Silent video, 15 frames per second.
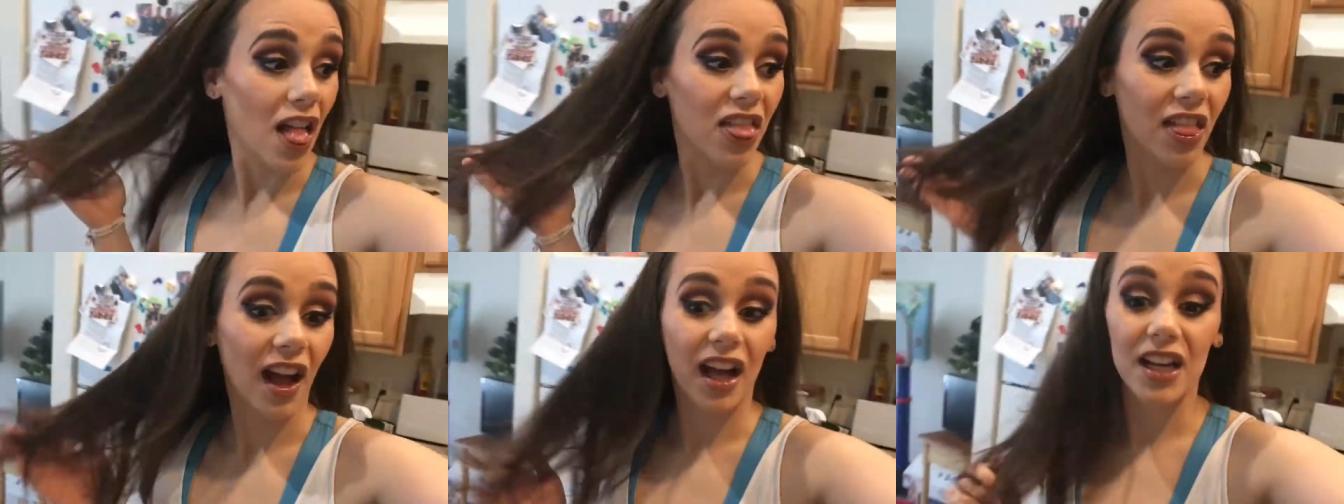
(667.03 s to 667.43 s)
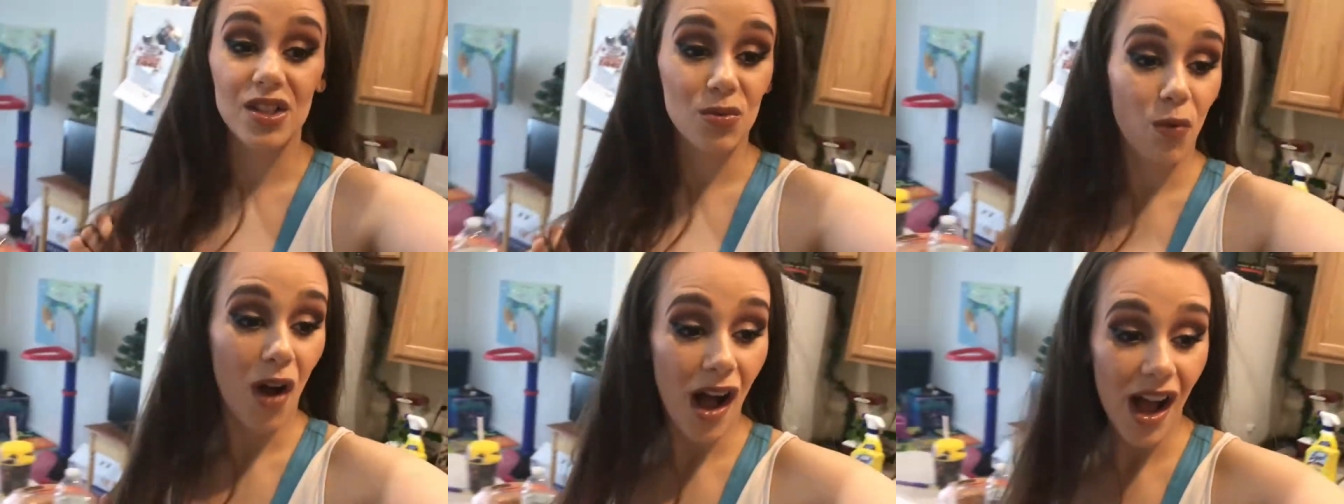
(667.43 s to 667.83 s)
That
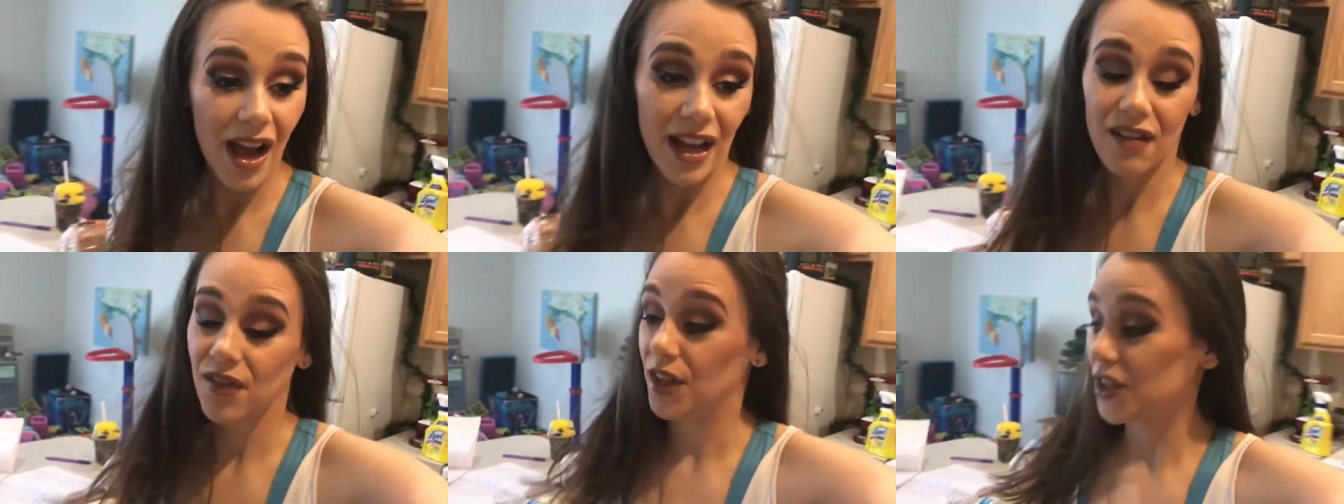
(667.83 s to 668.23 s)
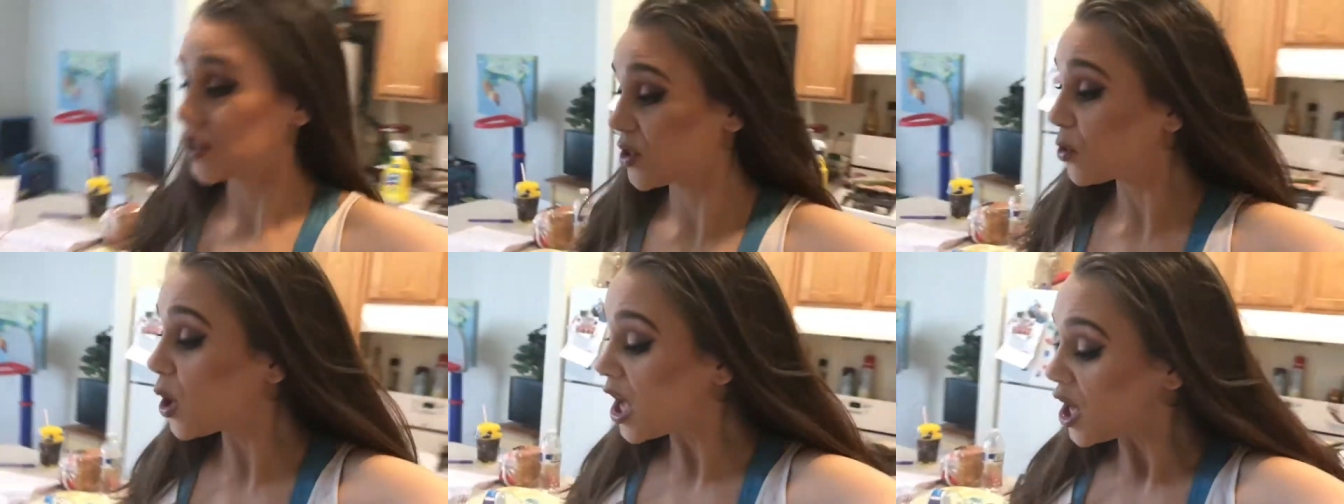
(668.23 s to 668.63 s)
is why I feel
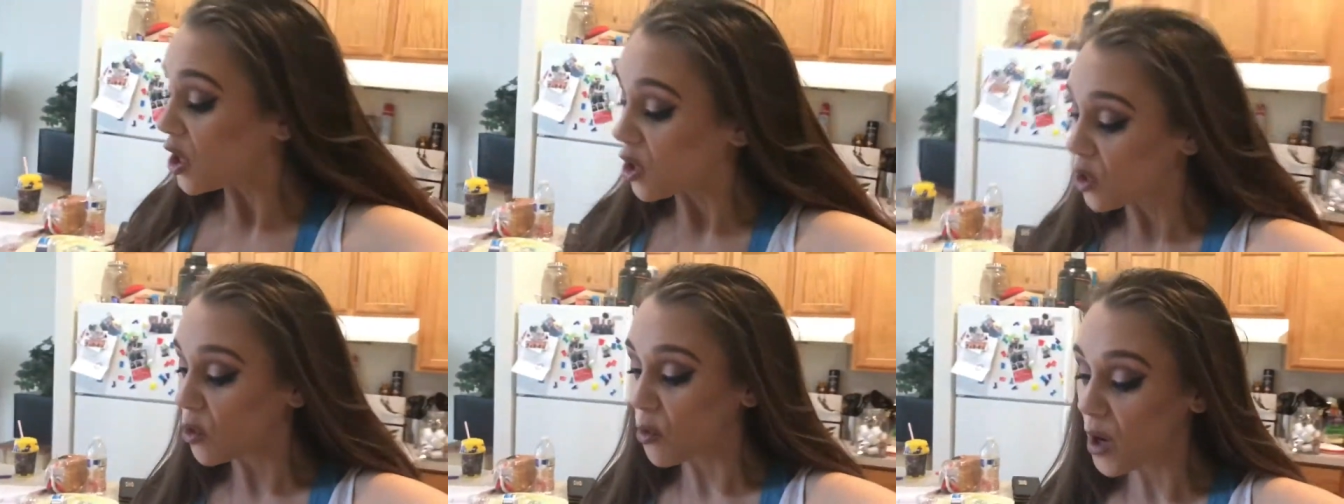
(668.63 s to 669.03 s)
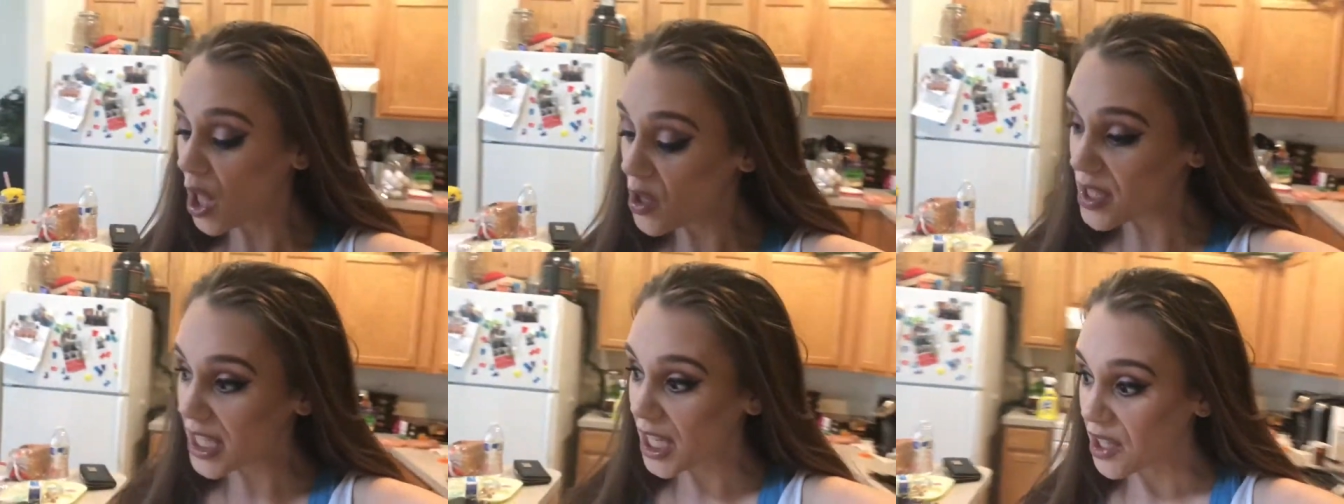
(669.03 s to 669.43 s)
so
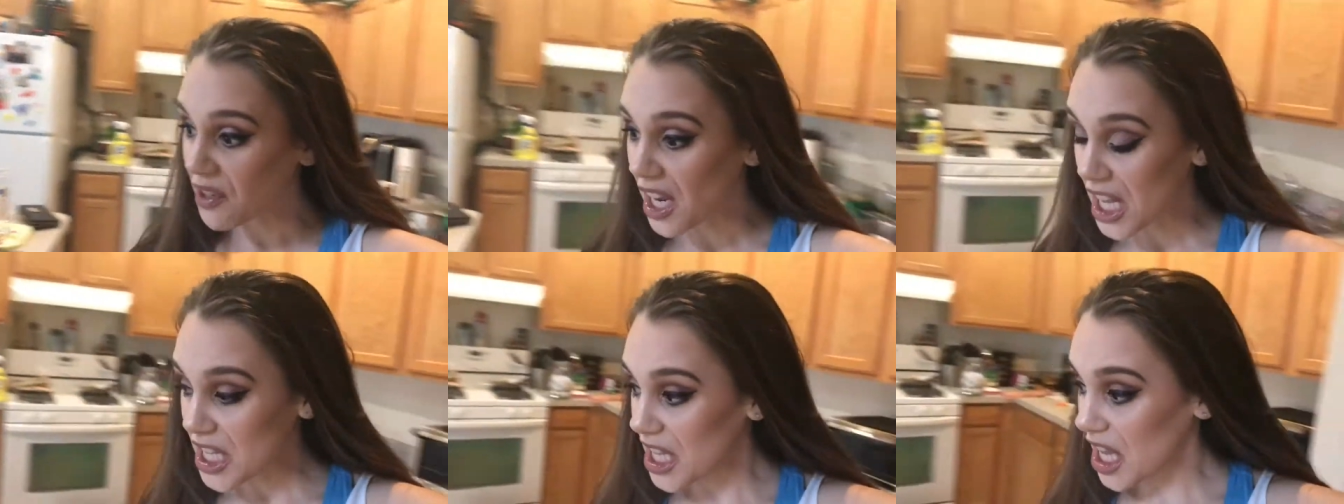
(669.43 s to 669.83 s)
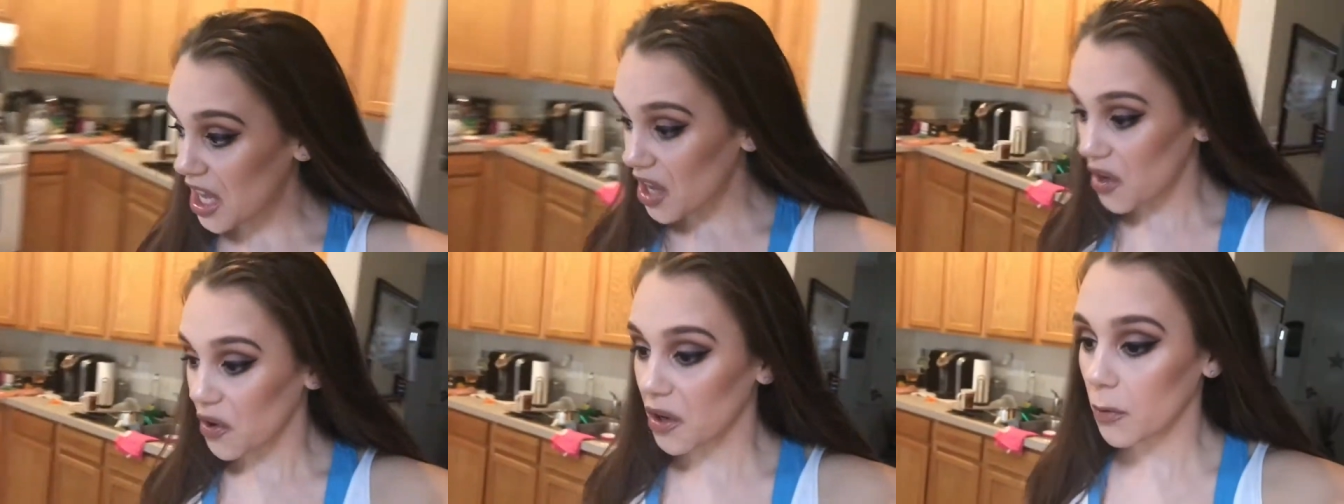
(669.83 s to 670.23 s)
grilledy right
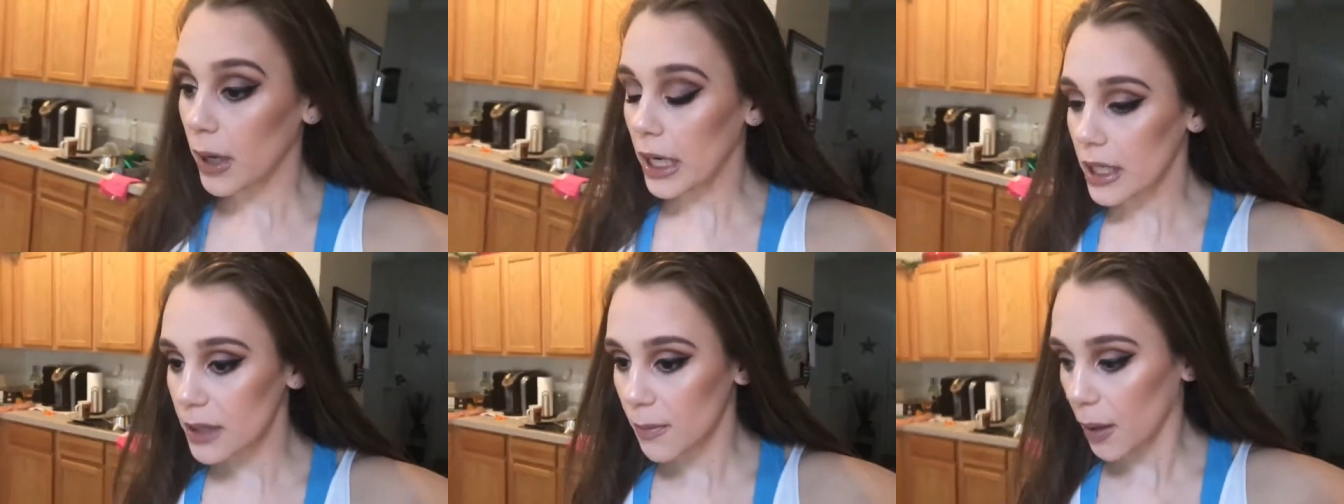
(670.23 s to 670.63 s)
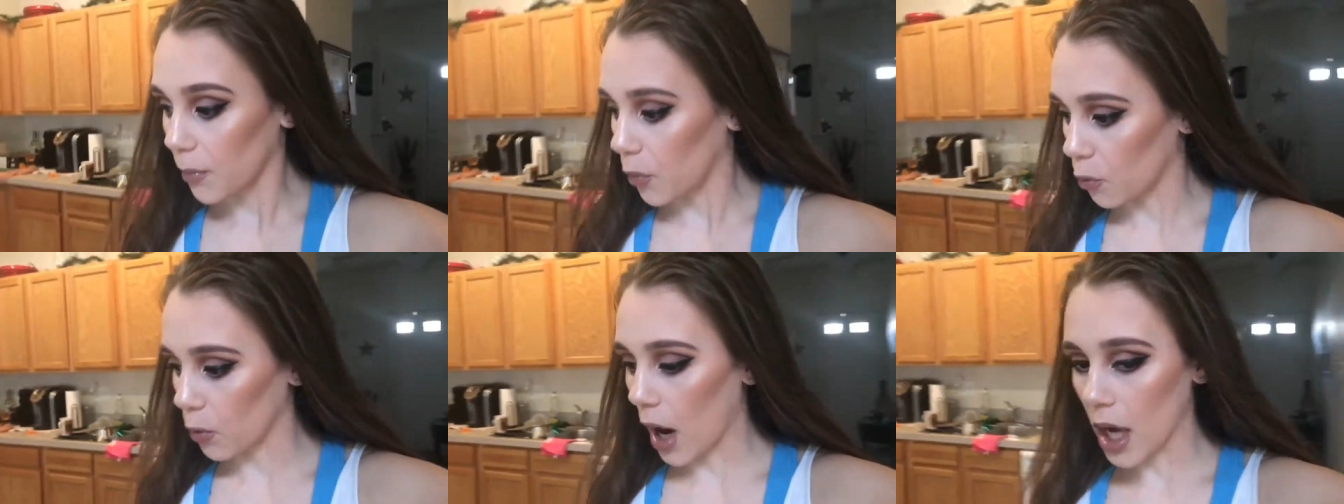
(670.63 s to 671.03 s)
now. Where is my
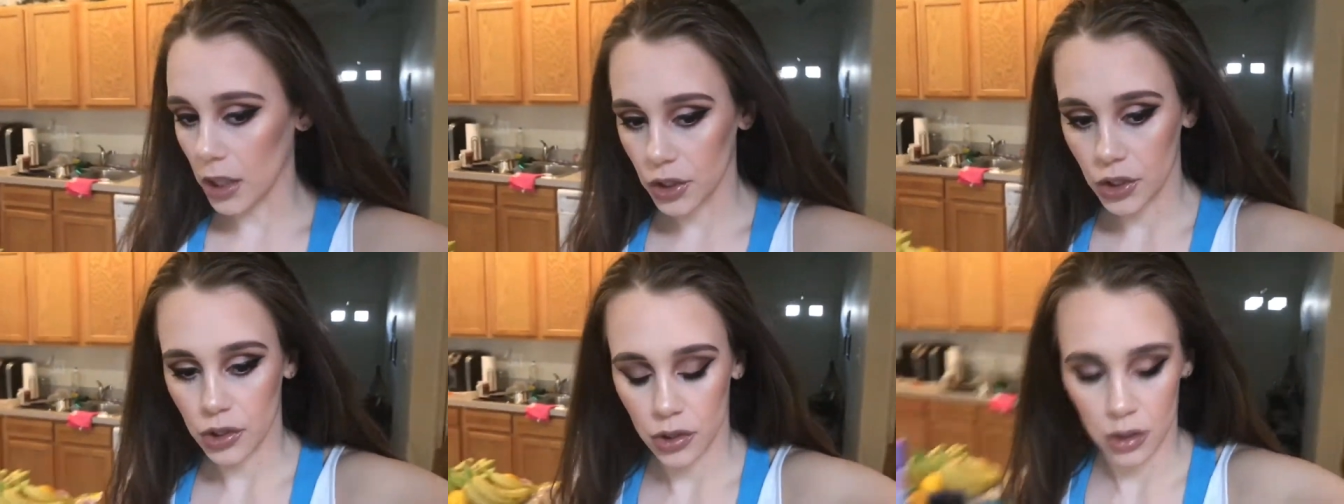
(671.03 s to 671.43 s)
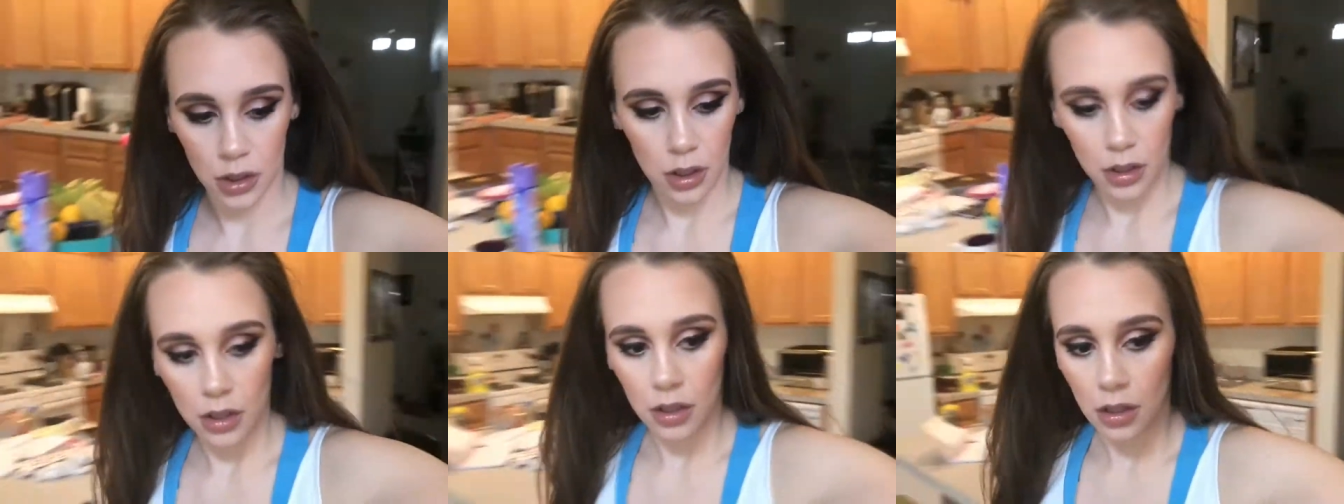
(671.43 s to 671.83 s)
brush?
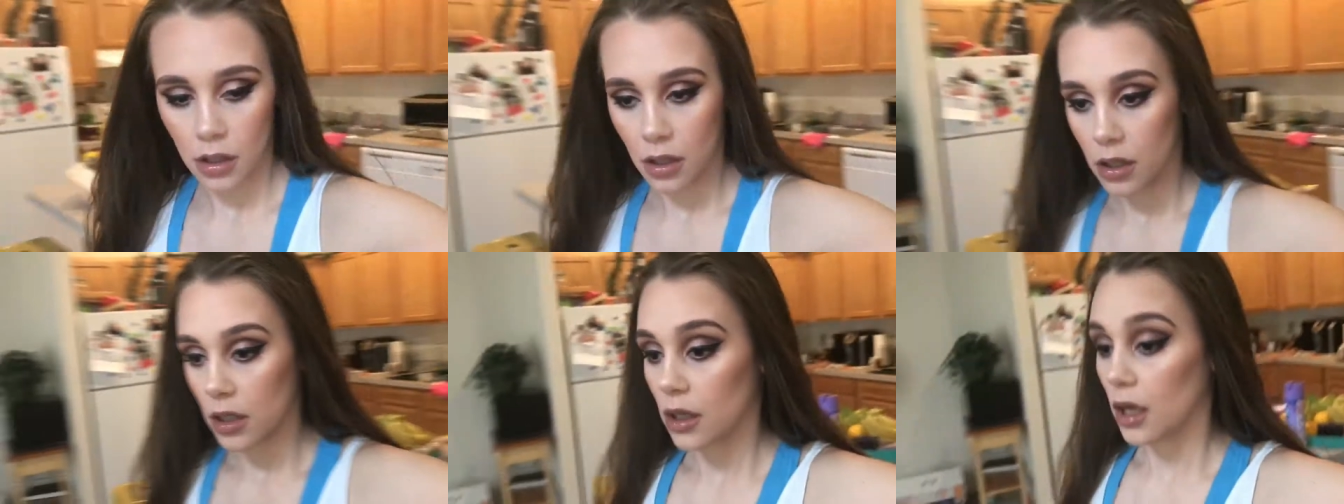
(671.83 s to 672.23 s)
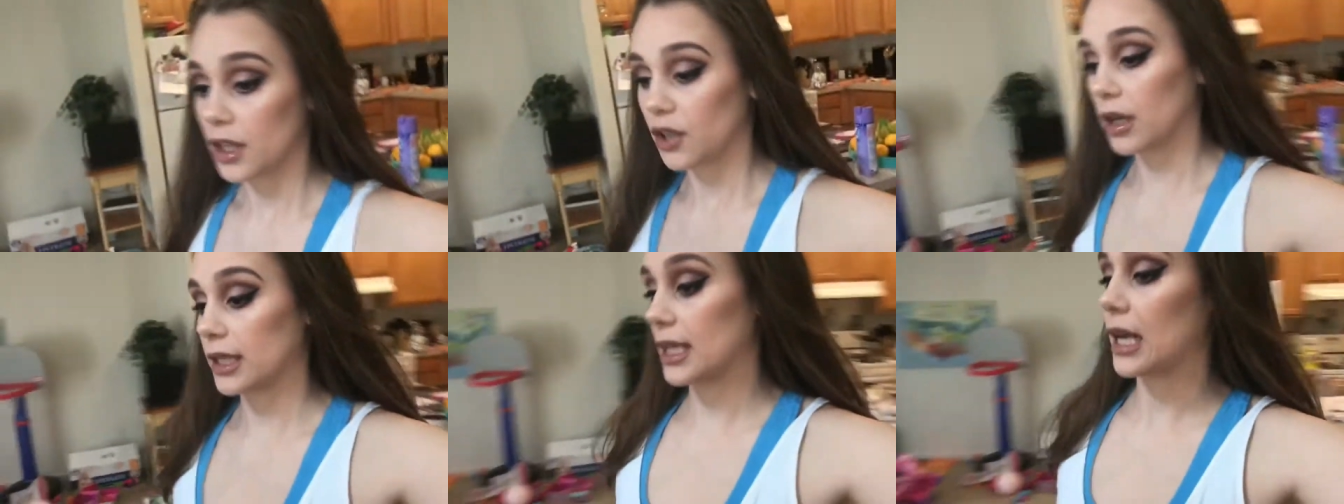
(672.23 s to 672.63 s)

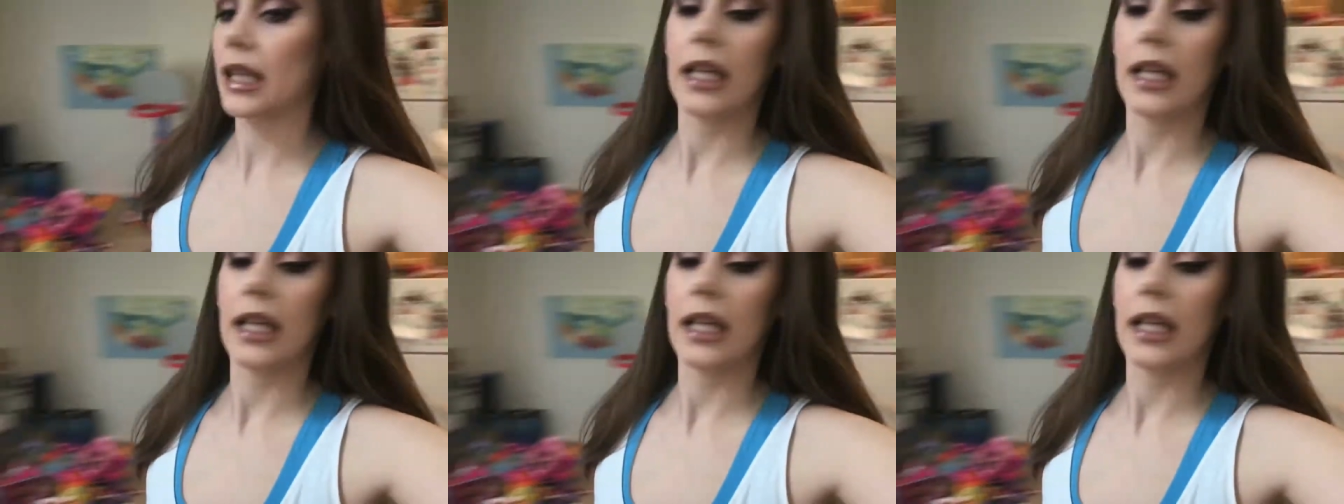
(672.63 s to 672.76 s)
You guys, I